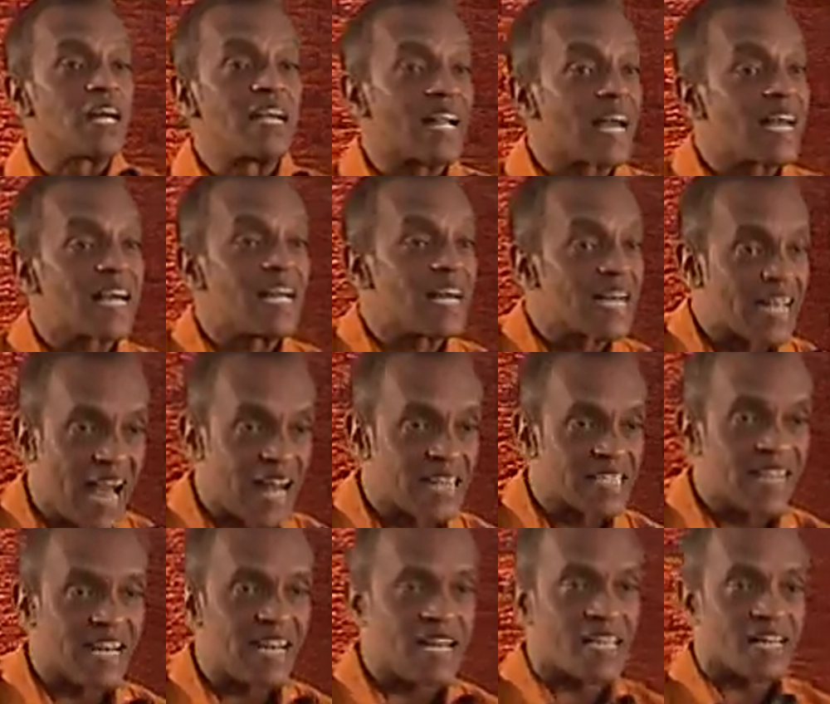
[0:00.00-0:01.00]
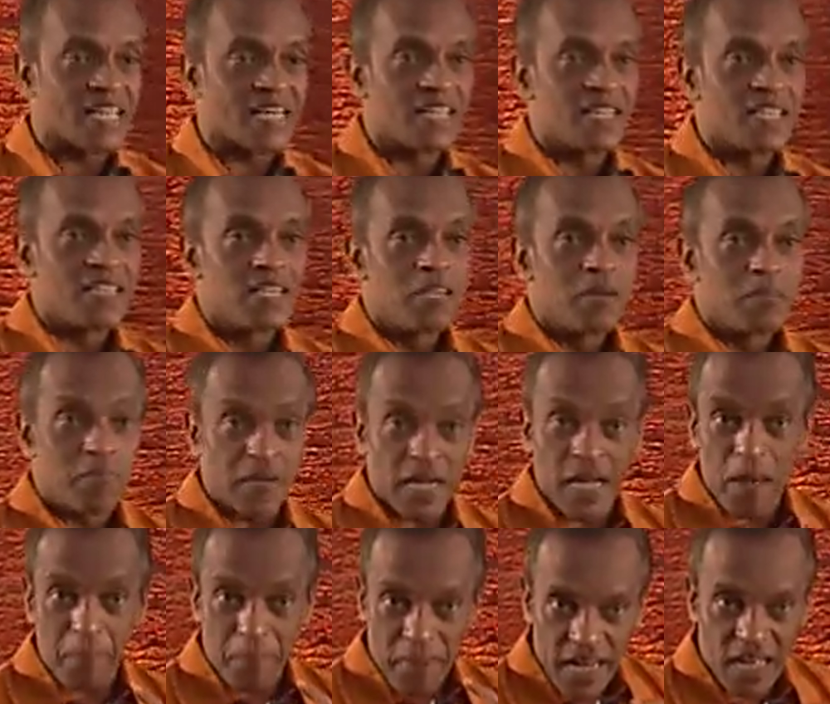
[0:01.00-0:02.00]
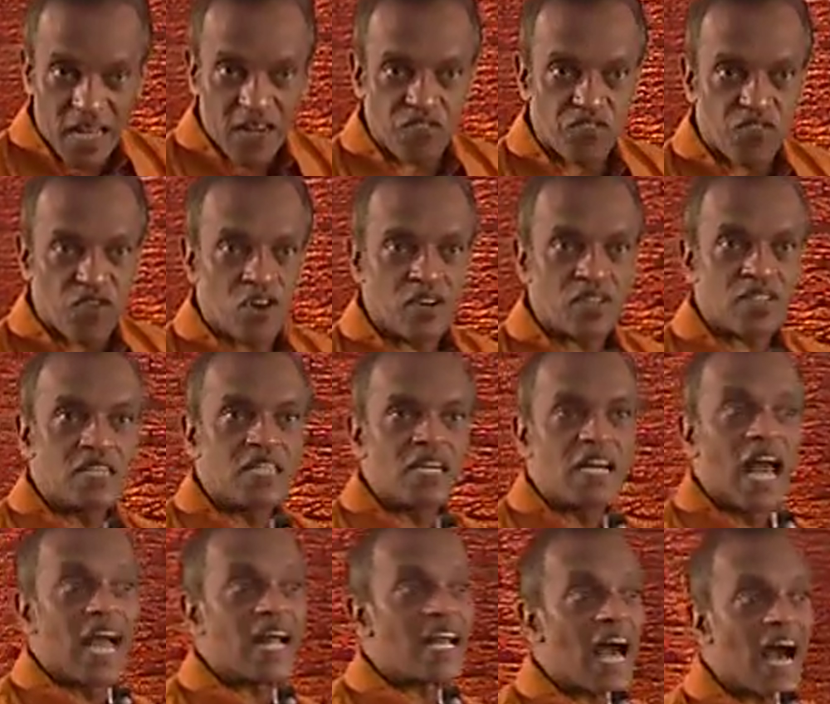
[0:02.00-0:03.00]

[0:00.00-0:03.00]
regular Catholic, bring a microphone and